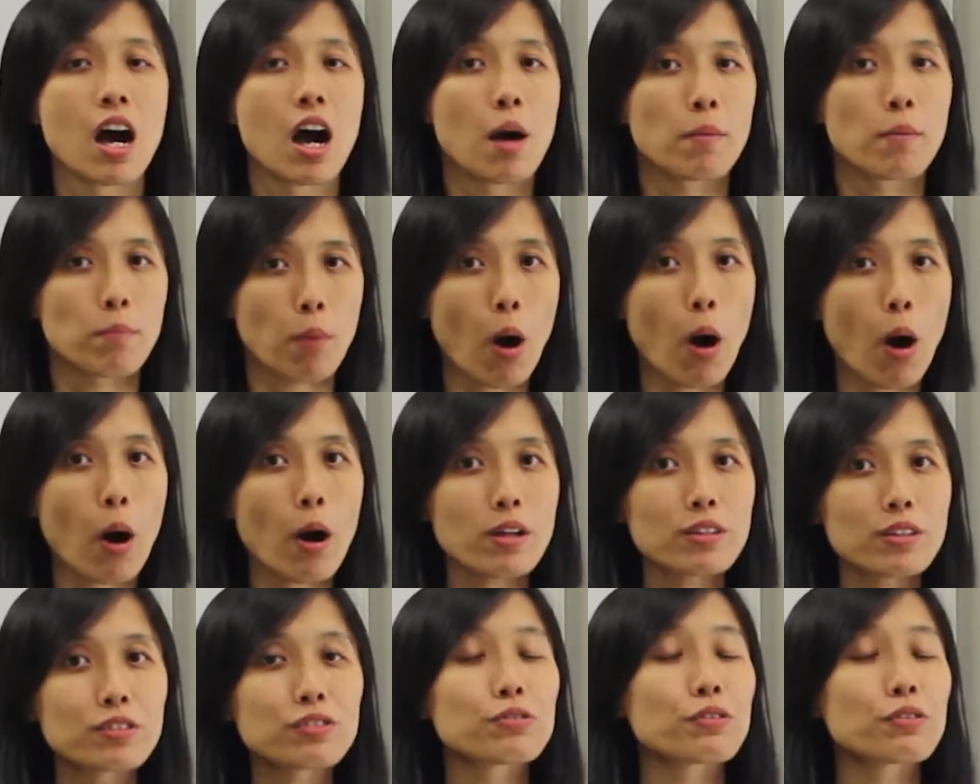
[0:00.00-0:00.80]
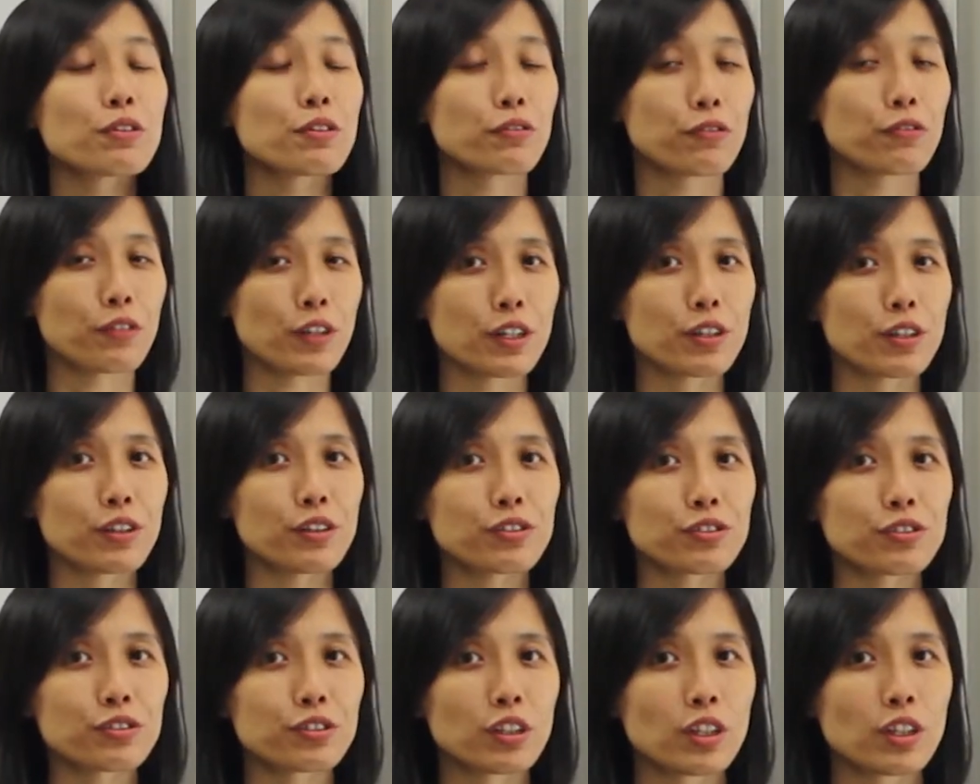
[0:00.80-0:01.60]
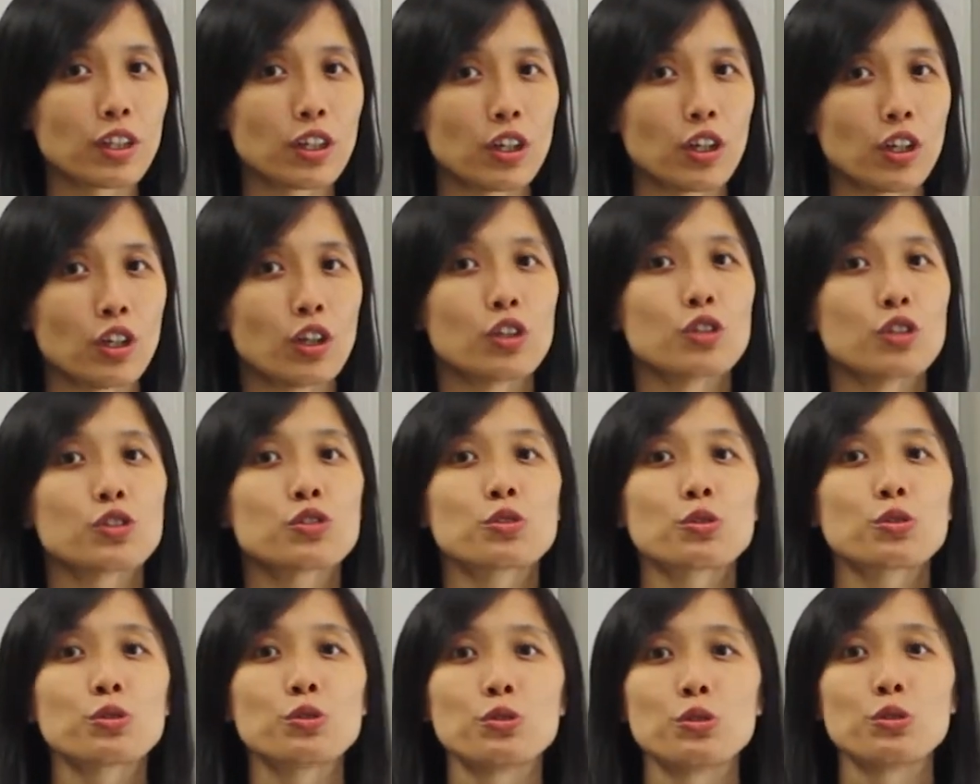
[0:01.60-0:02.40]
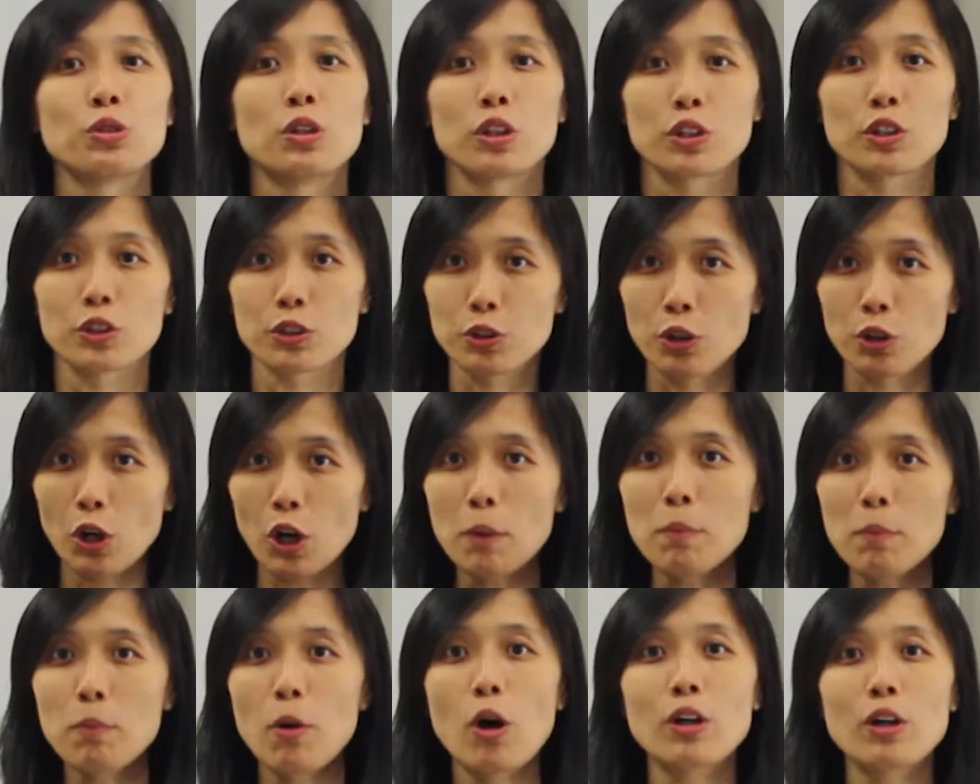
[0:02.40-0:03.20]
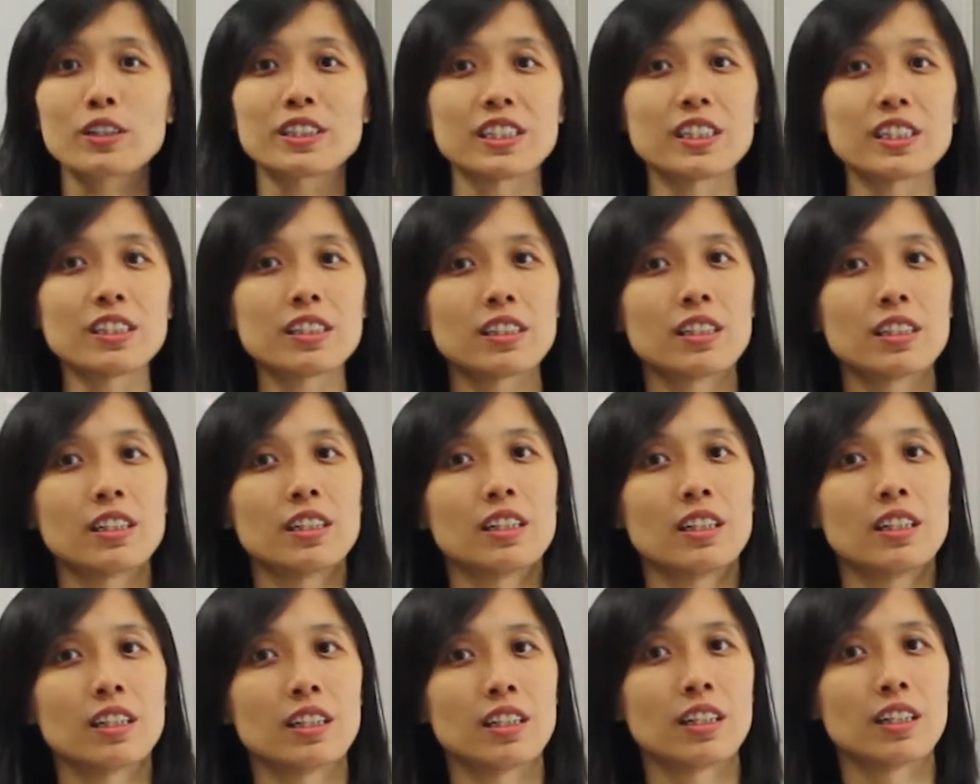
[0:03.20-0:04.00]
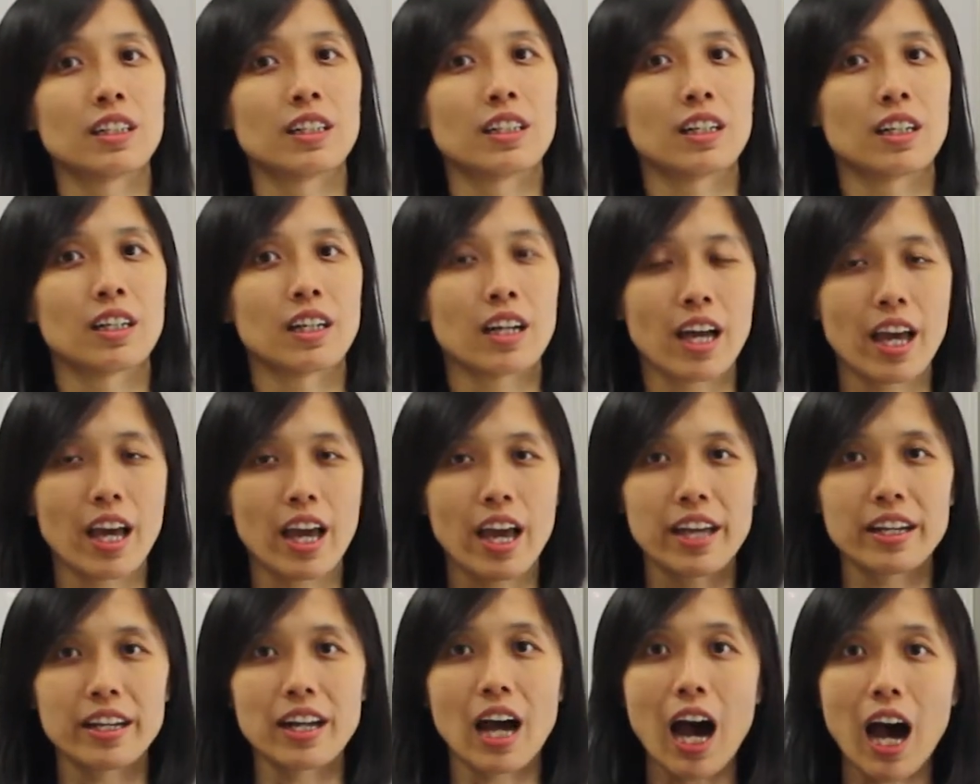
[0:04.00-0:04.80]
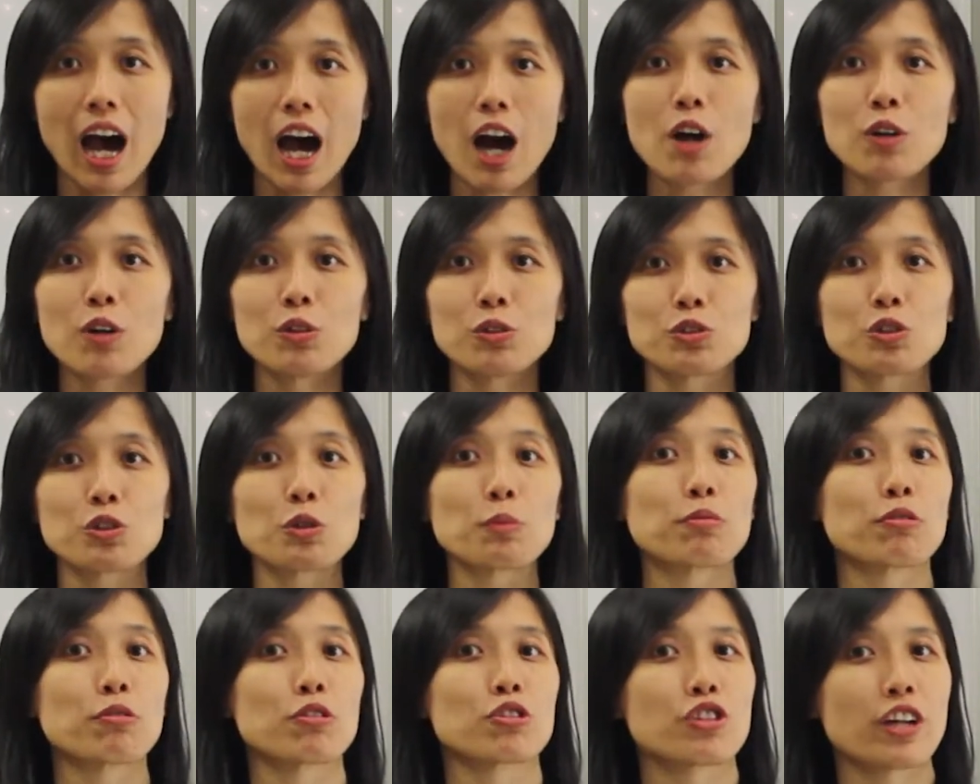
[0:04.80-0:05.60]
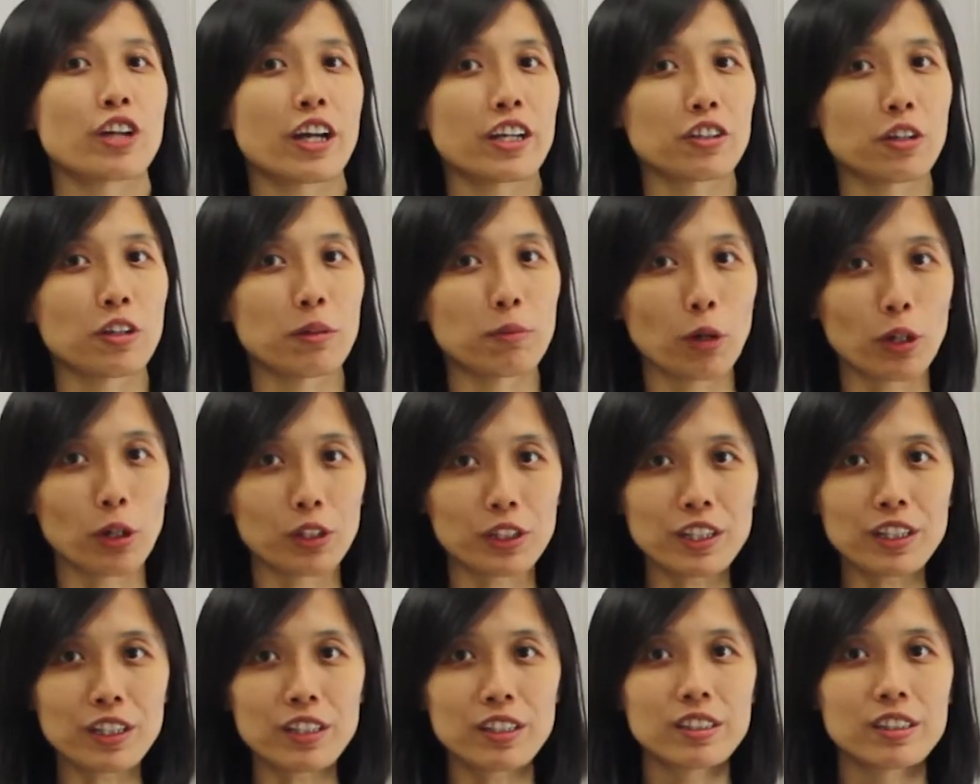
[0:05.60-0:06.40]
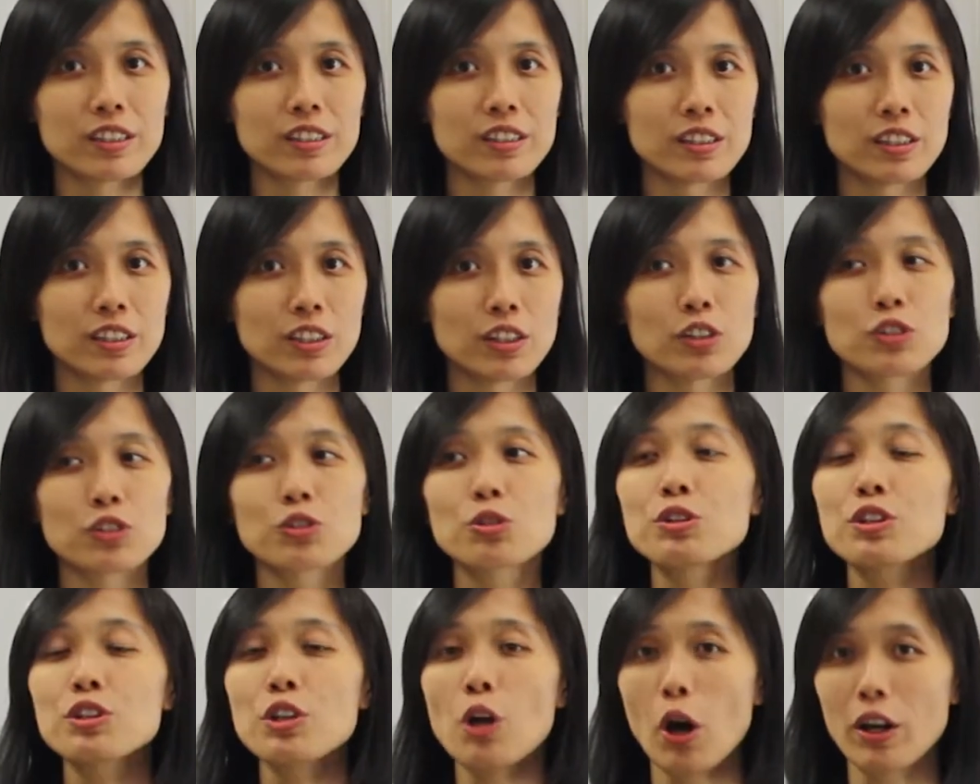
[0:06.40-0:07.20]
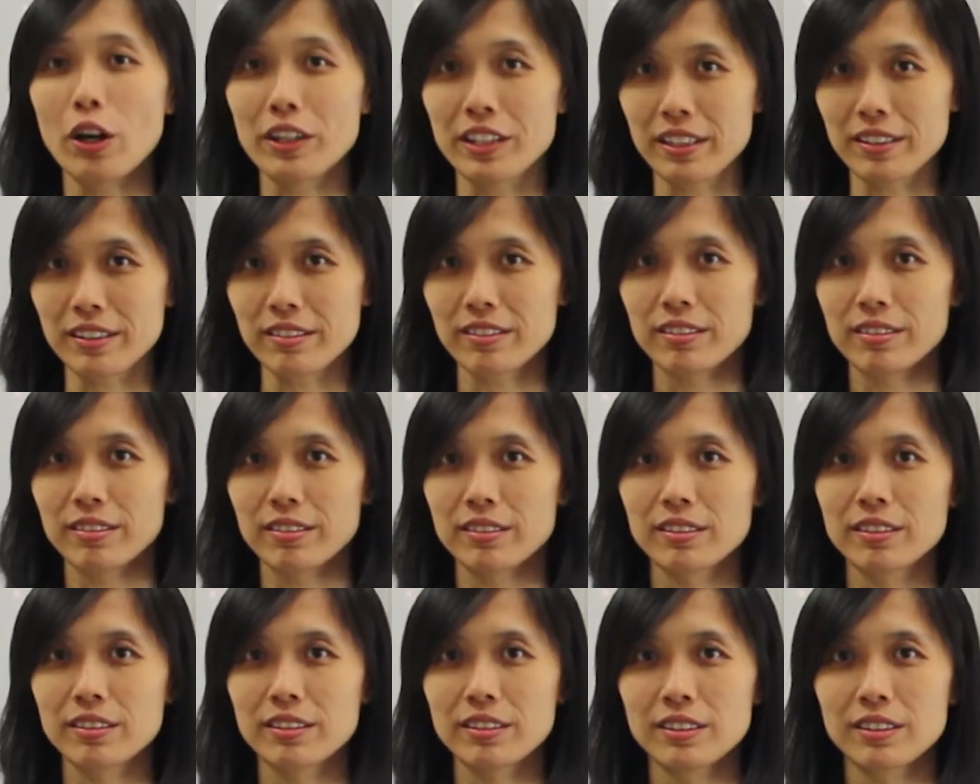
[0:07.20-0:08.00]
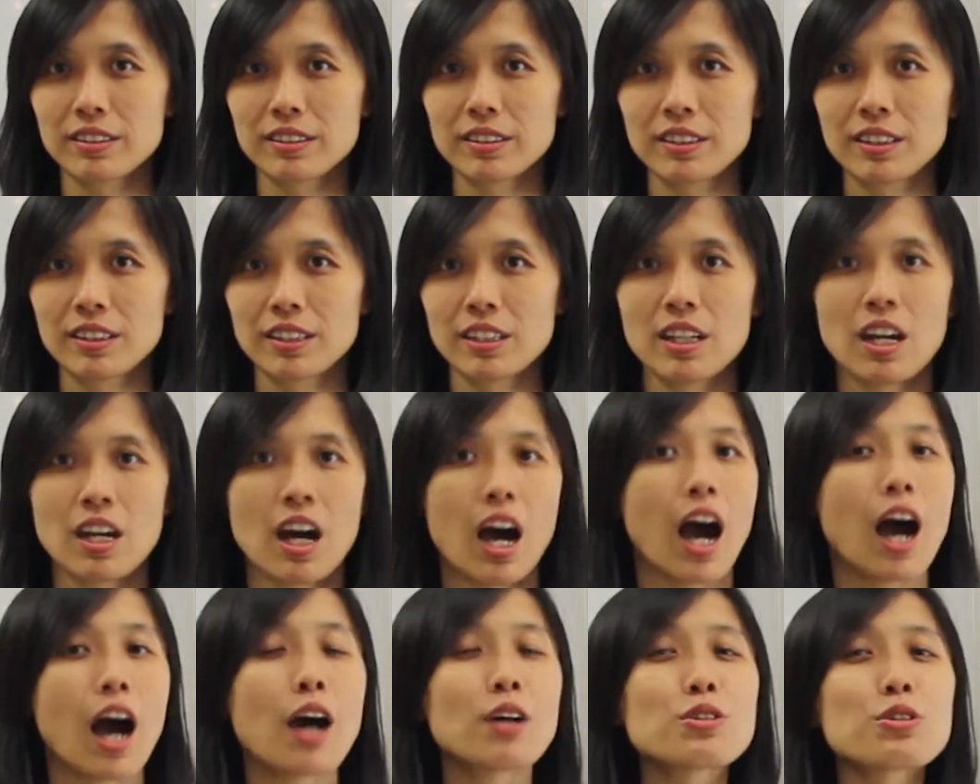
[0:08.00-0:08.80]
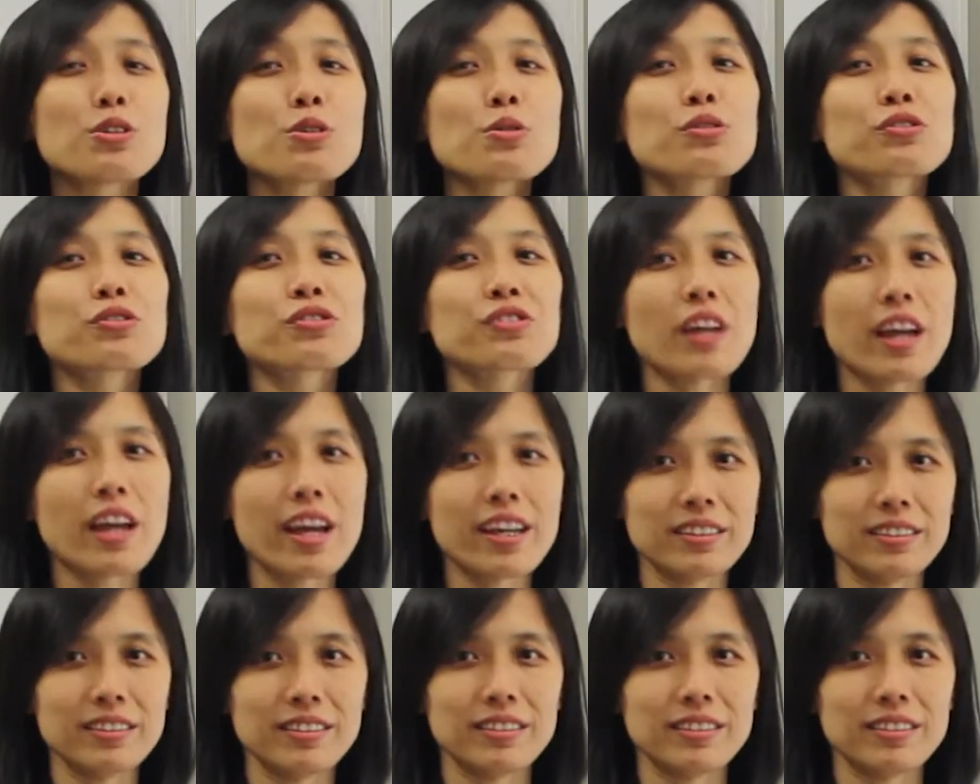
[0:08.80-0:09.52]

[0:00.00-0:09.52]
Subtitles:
Poise refers to your body and how you project your body to the audience. How do you stand?